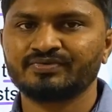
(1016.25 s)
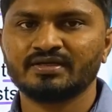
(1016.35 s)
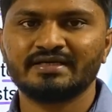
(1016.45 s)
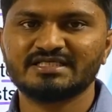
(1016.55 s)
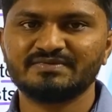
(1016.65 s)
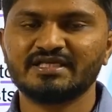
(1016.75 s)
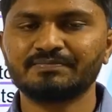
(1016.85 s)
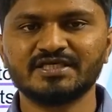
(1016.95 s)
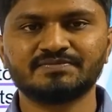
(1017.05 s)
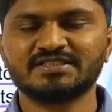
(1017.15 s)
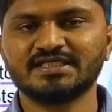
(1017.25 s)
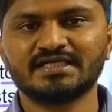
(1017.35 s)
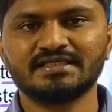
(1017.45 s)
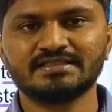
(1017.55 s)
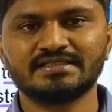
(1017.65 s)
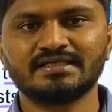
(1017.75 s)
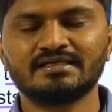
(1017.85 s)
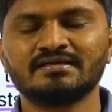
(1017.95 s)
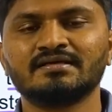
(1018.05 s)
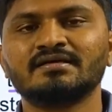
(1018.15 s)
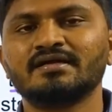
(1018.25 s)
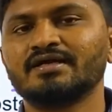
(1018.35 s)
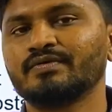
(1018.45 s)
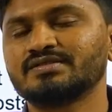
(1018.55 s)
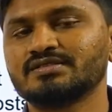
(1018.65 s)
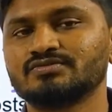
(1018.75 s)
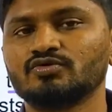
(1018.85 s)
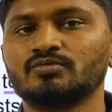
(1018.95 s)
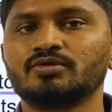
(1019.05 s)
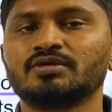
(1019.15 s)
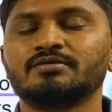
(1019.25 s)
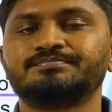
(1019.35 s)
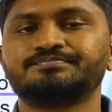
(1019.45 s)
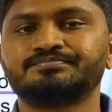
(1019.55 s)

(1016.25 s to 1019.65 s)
It has been replaced by China in this regard, and USA is no more